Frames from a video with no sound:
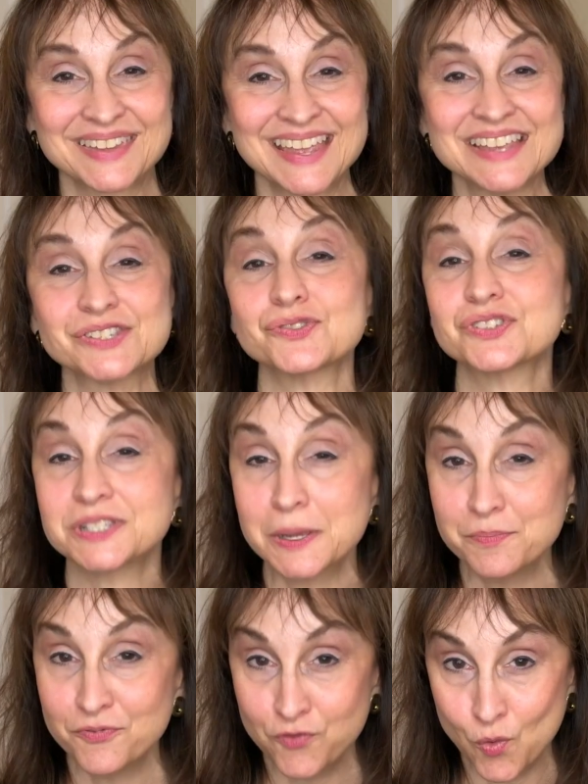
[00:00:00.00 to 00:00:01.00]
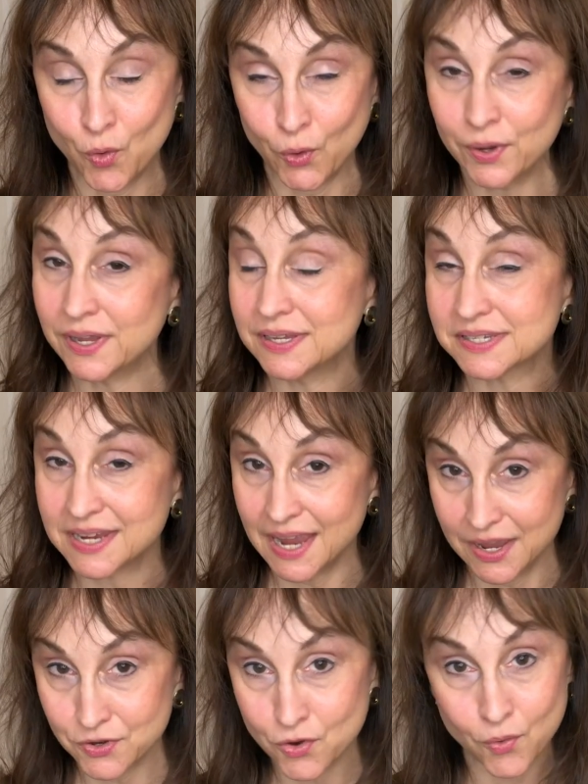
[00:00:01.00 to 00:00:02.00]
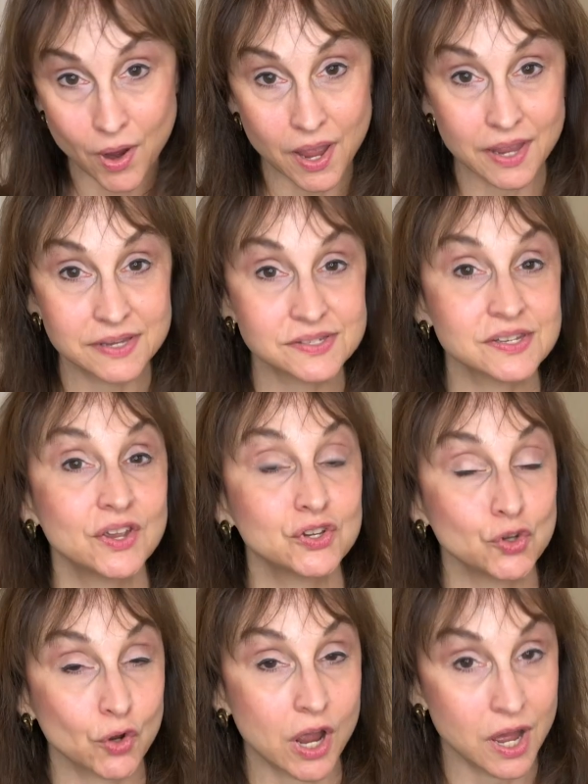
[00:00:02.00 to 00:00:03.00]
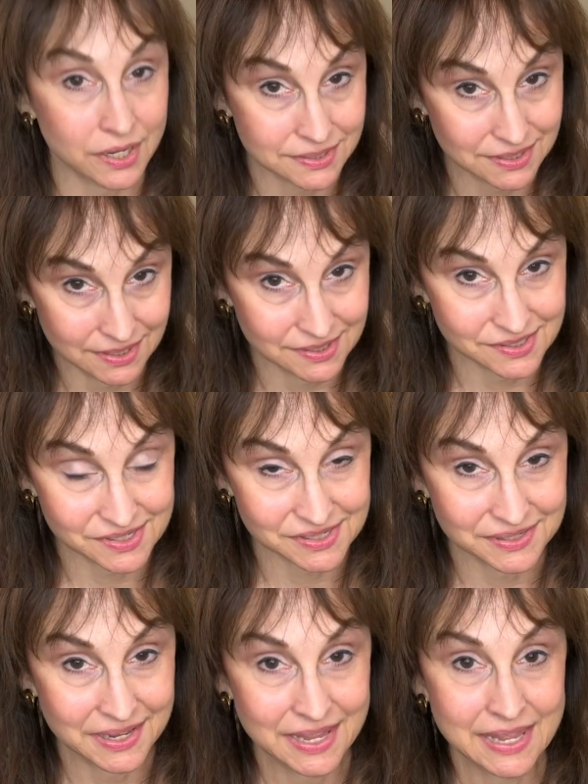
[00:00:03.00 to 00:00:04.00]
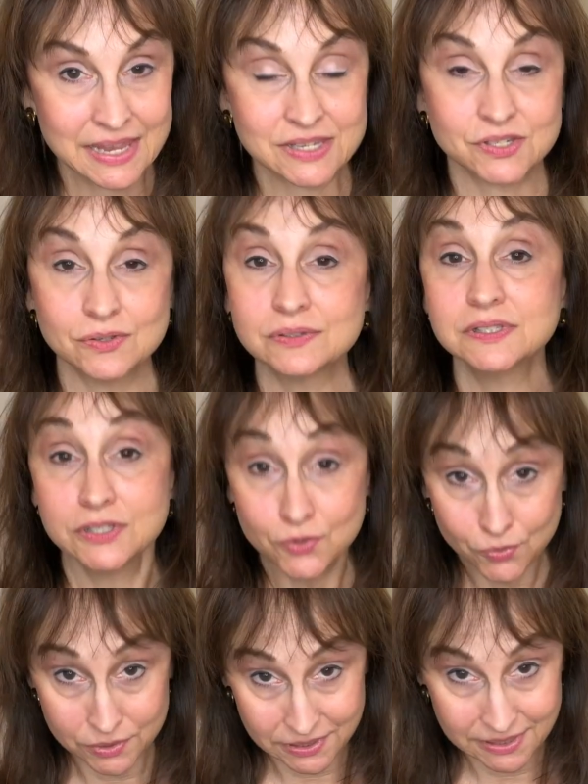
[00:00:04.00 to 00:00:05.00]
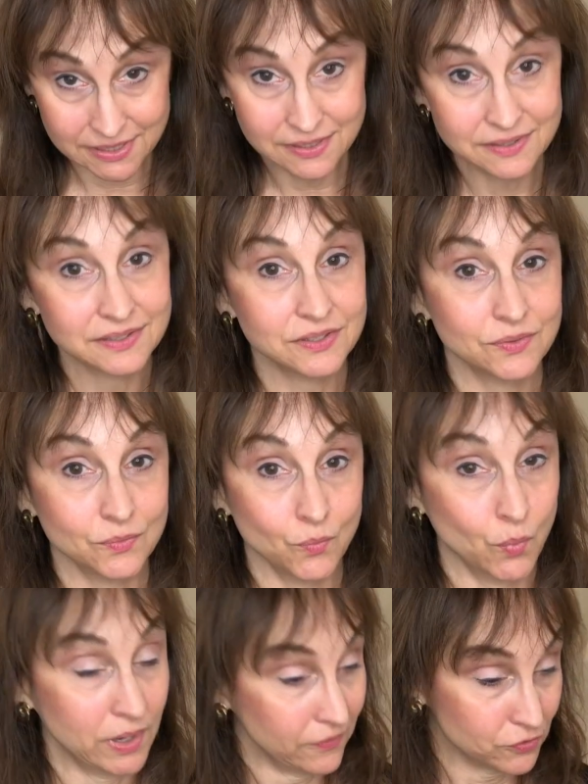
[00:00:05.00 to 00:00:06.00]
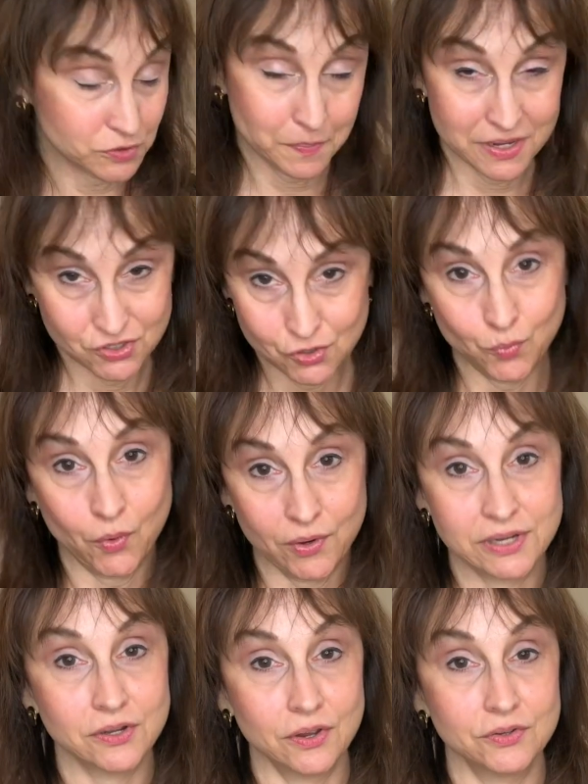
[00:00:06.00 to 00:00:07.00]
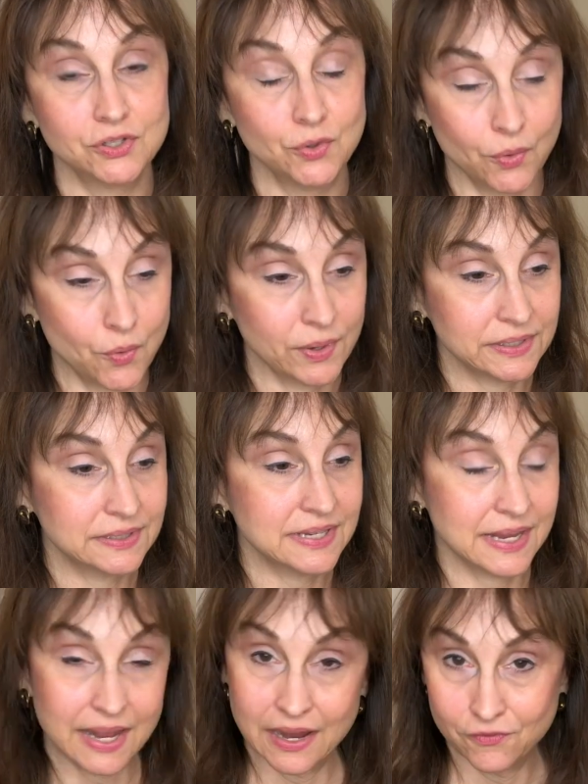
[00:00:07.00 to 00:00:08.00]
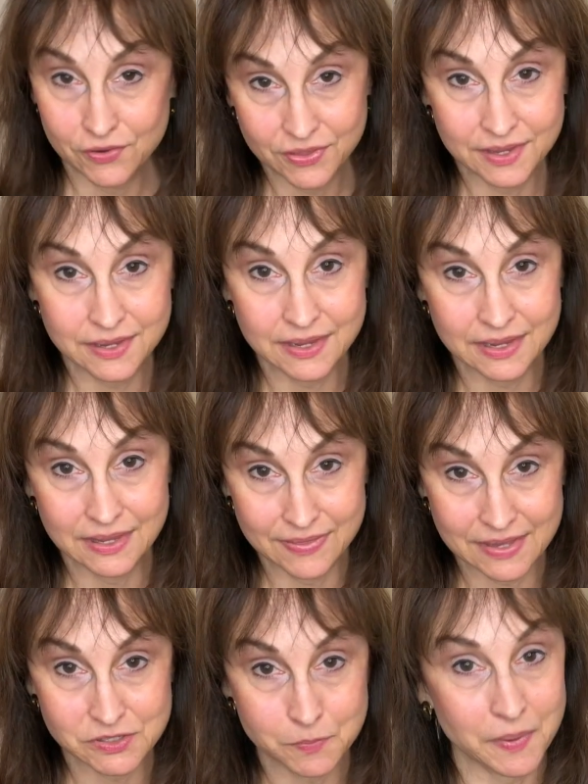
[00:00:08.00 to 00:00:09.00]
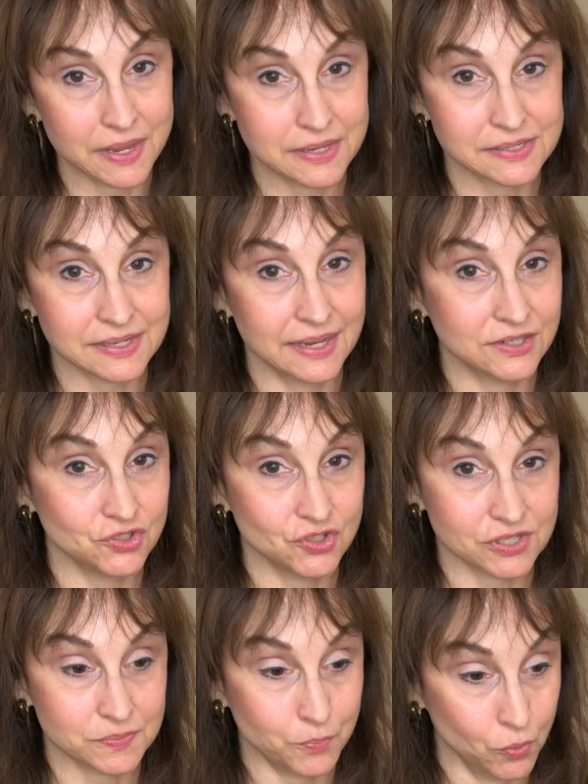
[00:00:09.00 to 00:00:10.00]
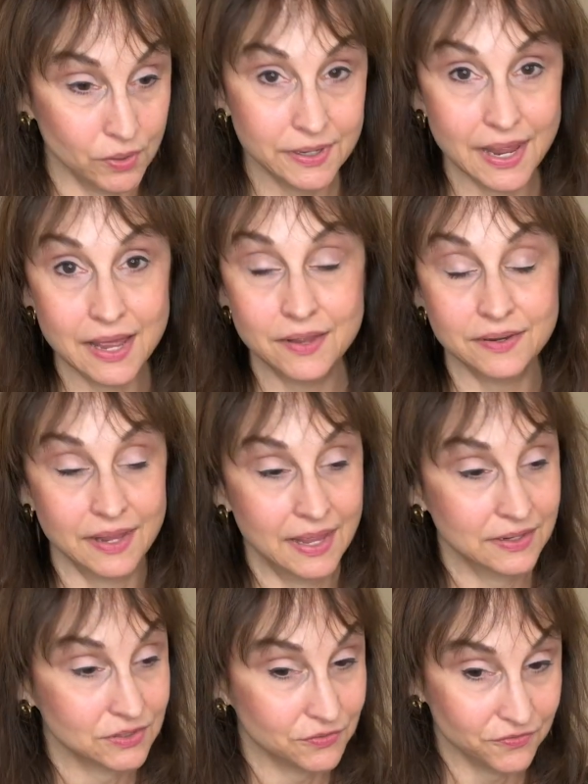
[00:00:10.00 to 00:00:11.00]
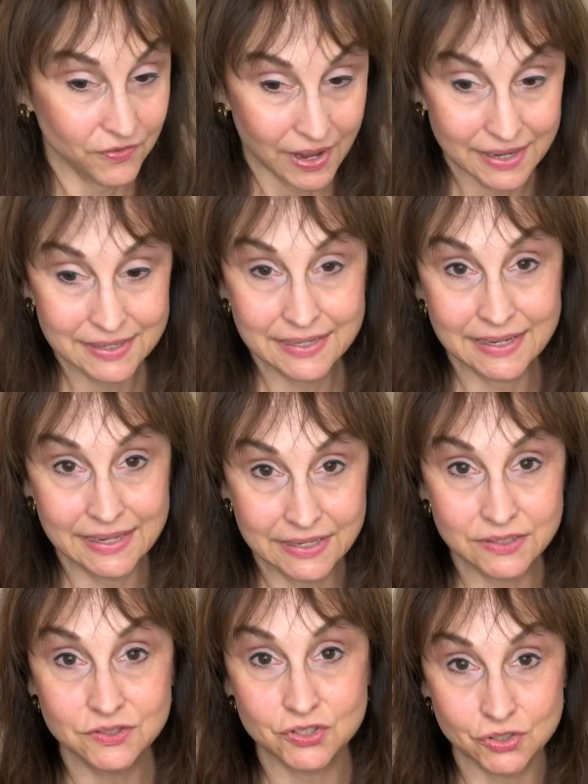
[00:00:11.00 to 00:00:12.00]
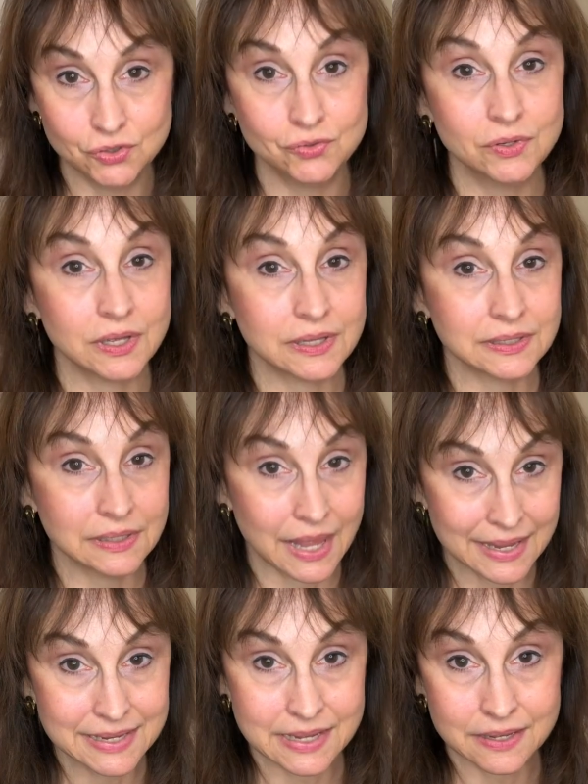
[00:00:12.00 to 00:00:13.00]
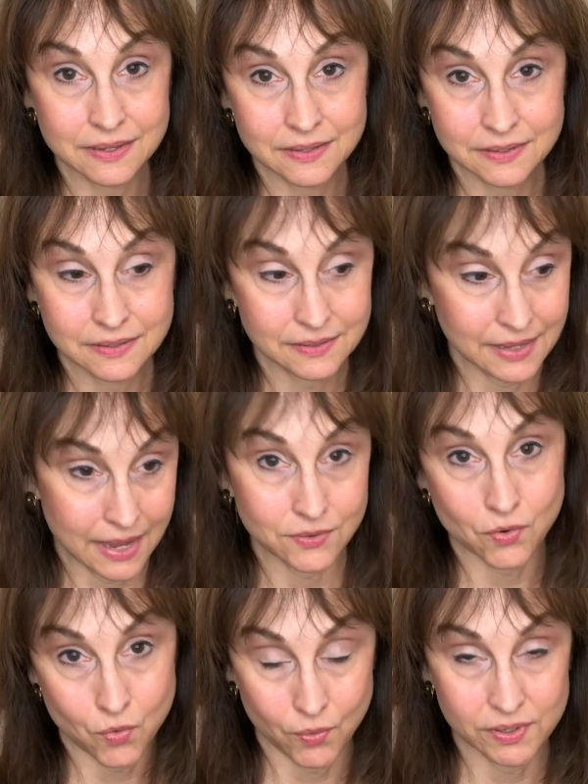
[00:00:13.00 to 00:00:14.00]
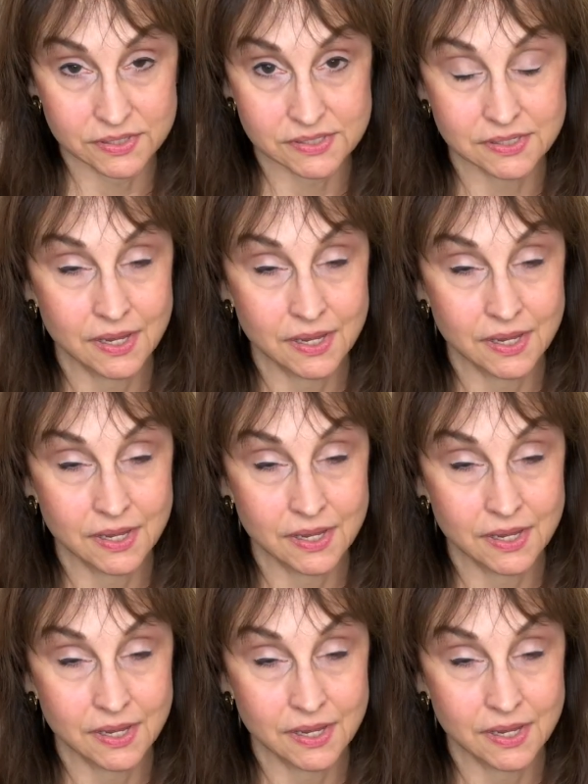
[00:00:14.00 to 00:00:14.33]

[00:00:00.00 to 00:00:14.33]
So step 4 is categorize your contents. So literally, whatever space you're working on, you are going to take everything in that space and just pull it out, divide it into like categories.